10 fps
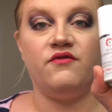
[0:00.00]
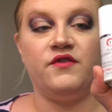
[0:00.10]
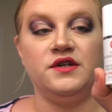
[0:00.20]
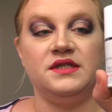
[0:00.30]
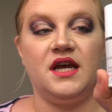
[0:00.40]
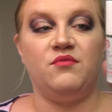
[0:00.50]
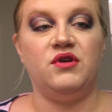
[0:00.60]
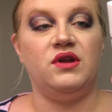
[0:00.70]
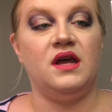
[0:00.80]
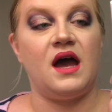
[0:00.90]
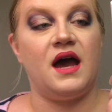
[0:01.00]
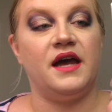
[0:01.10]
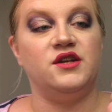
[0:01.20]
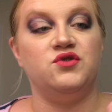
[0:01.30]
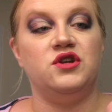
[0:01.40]
First Aid Beauty
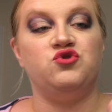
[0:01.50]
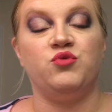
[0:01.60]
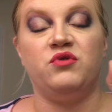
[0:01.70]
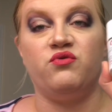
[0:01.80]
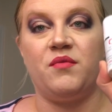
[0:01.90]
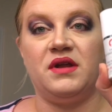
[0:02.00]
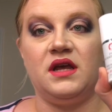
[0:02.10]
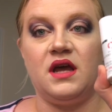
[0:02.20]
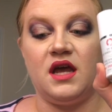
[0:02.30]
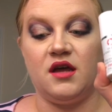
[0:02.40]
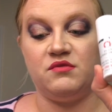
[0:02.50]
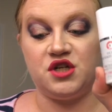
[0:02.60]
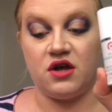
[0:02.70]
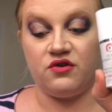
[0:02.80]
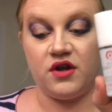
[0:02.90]
Eye Duty Triple Remedy AM
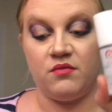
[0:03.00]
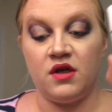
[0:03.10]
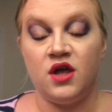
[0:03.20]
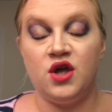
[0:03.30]
Gel Cream.